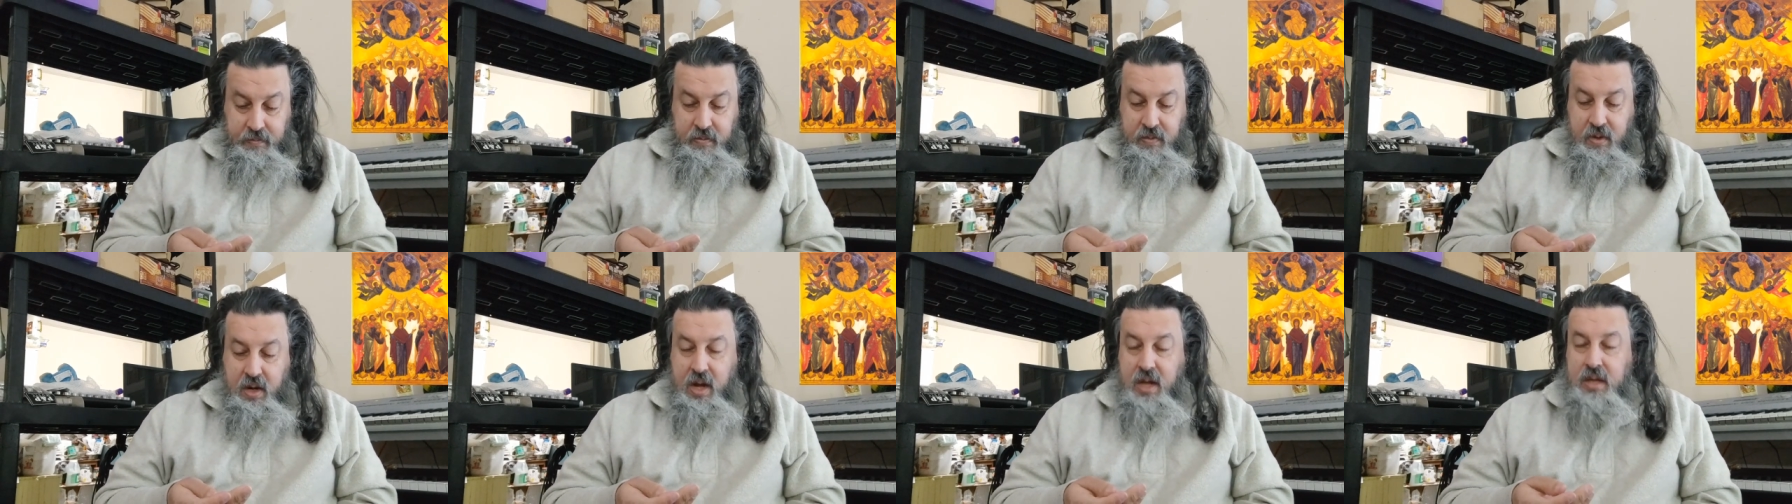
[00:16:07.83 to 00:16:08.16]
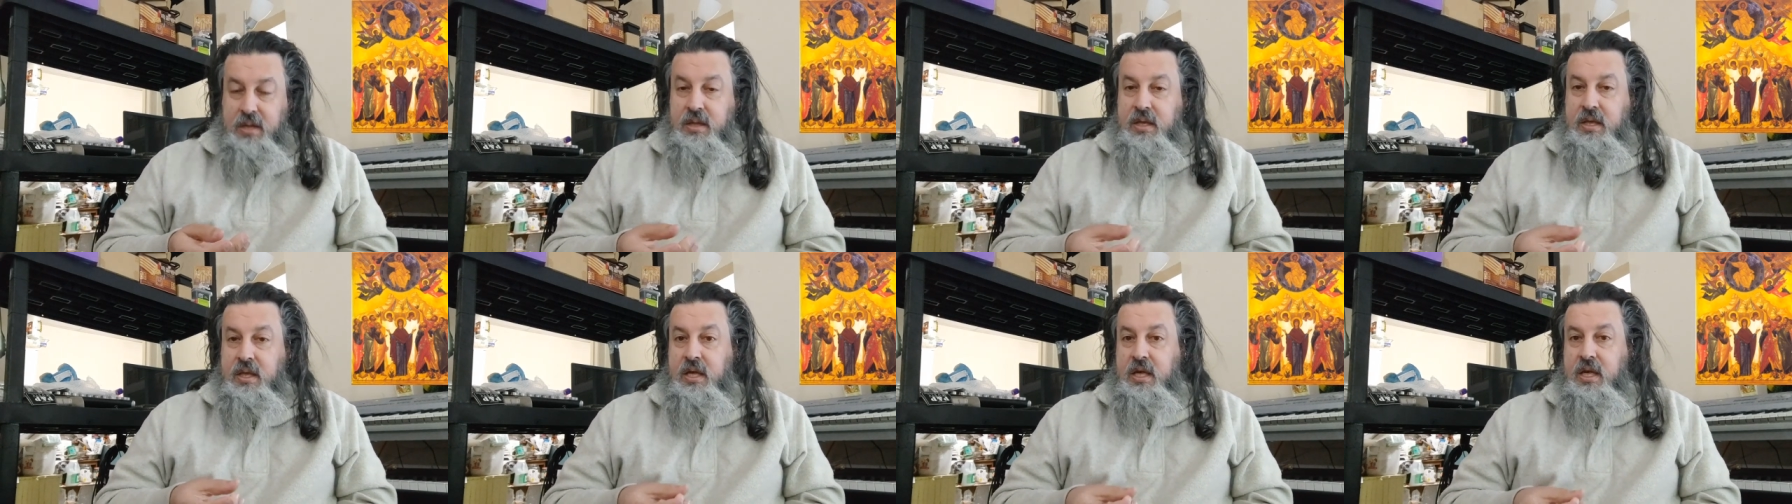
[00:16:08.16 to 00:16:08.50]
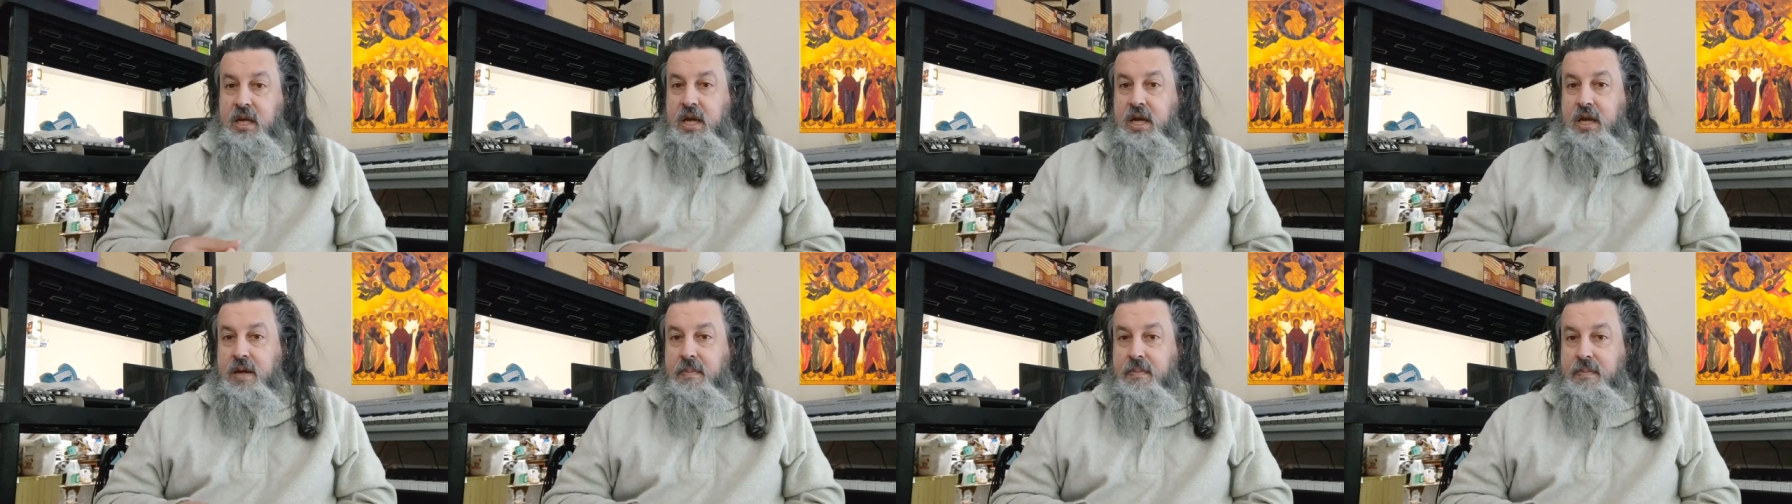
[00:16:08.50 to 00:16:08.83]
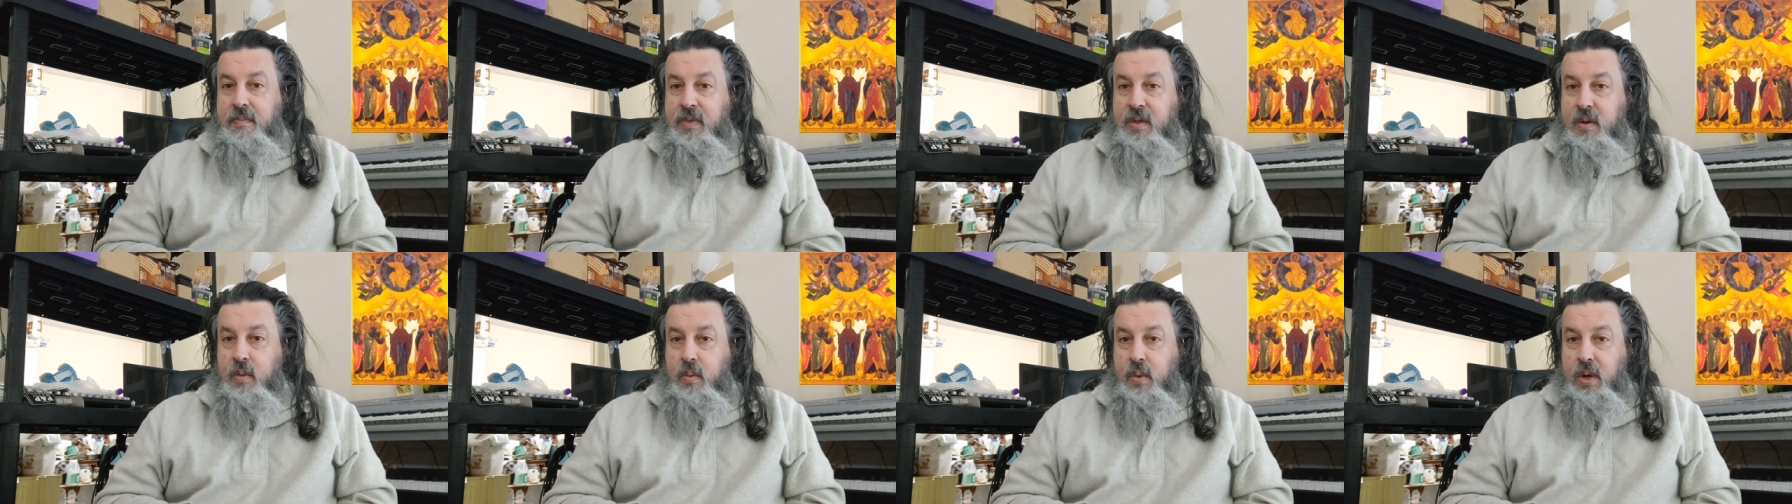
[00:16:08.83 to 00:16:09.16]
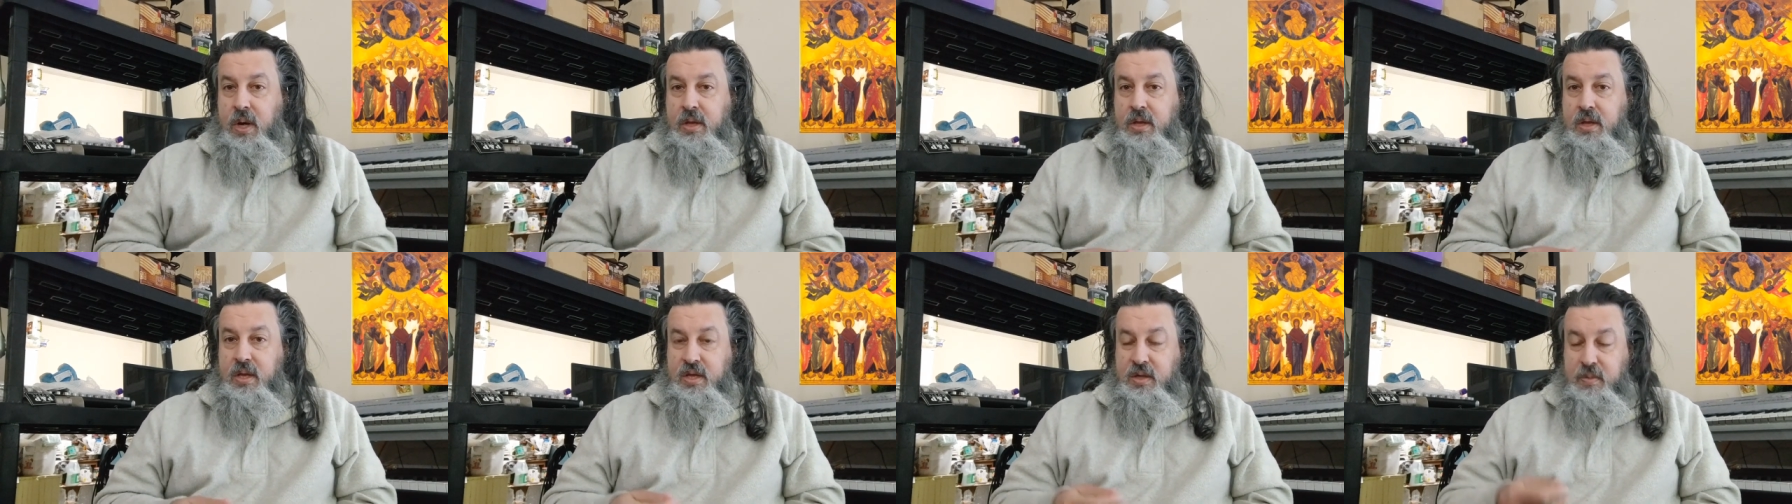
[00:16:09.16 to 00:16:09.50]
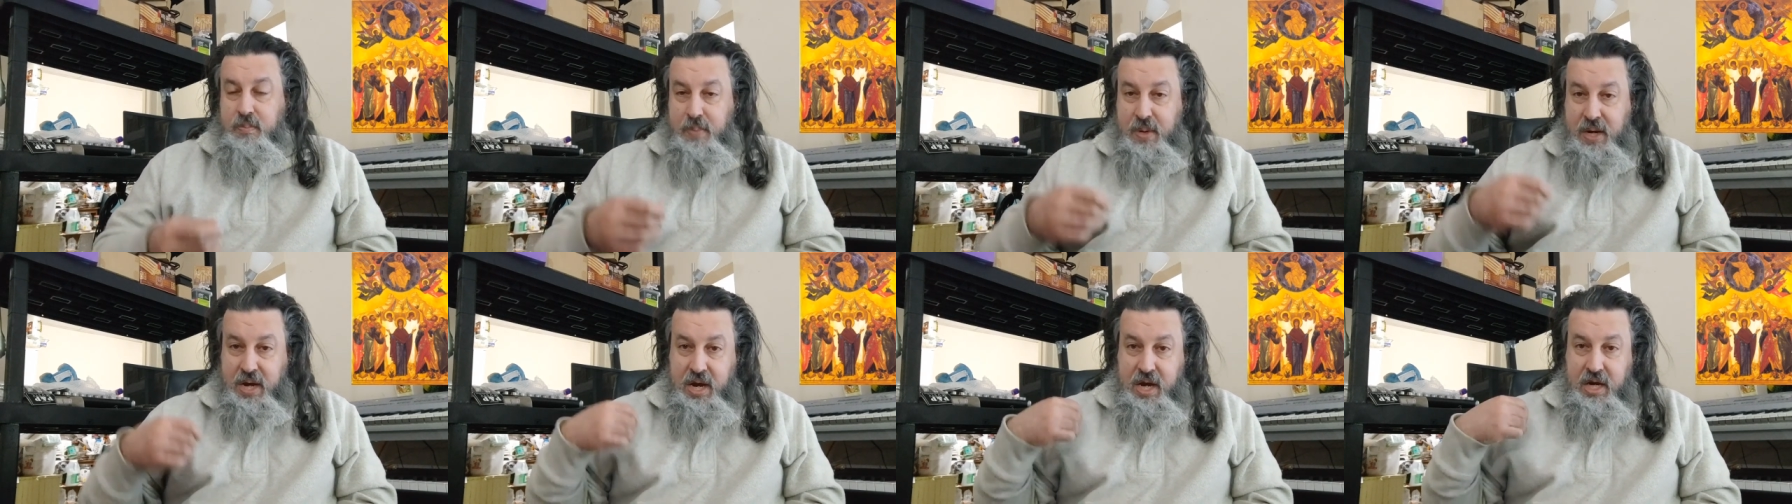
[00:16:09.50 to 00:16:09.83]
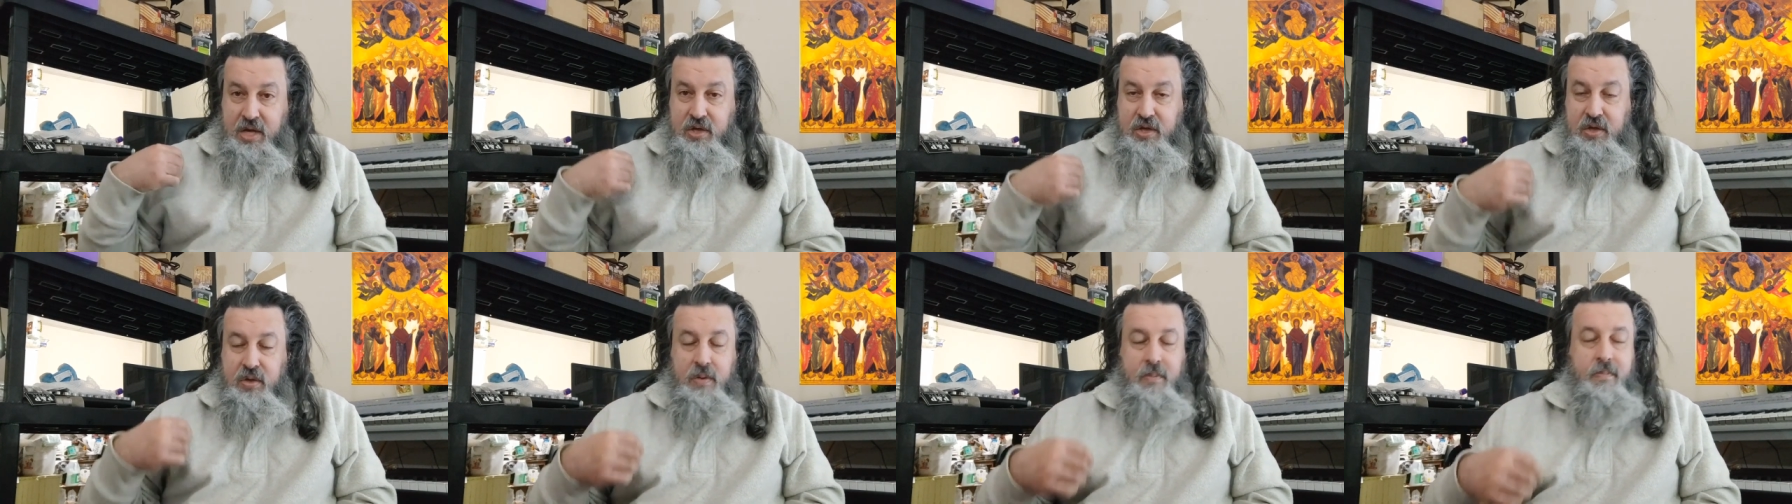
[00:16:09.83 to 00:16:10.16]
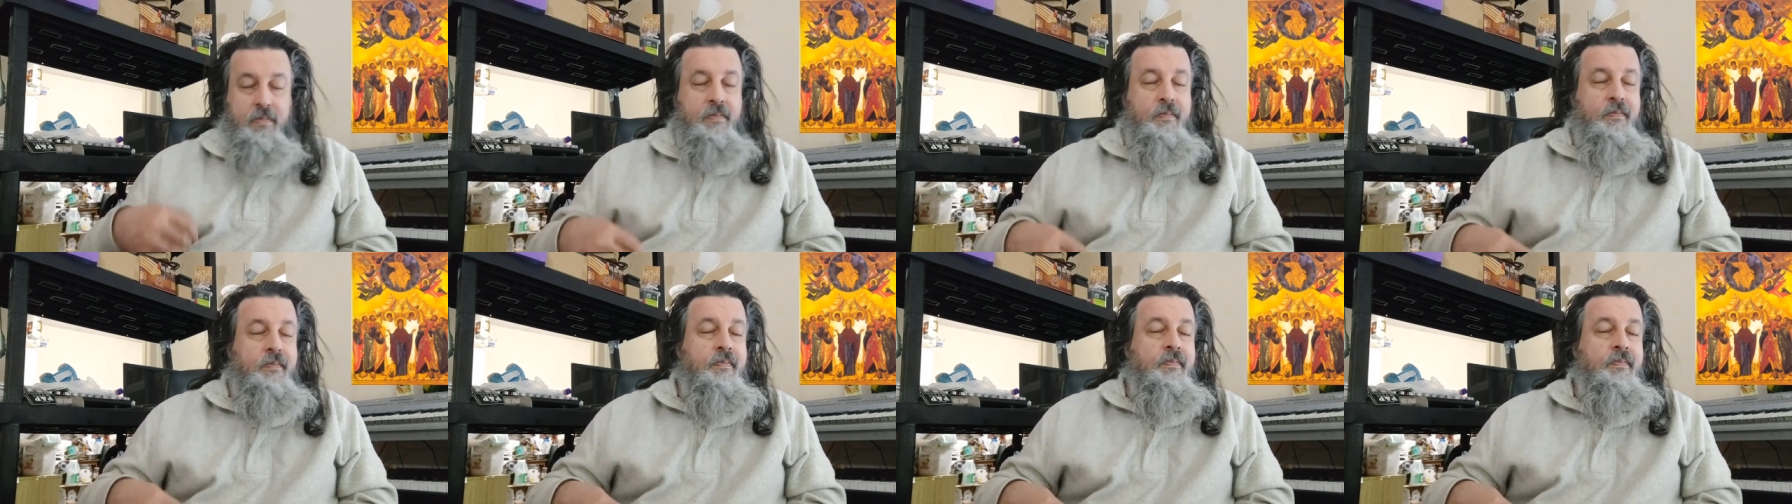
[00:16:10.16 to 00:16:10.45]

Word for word: not the uh, the one that's paid you,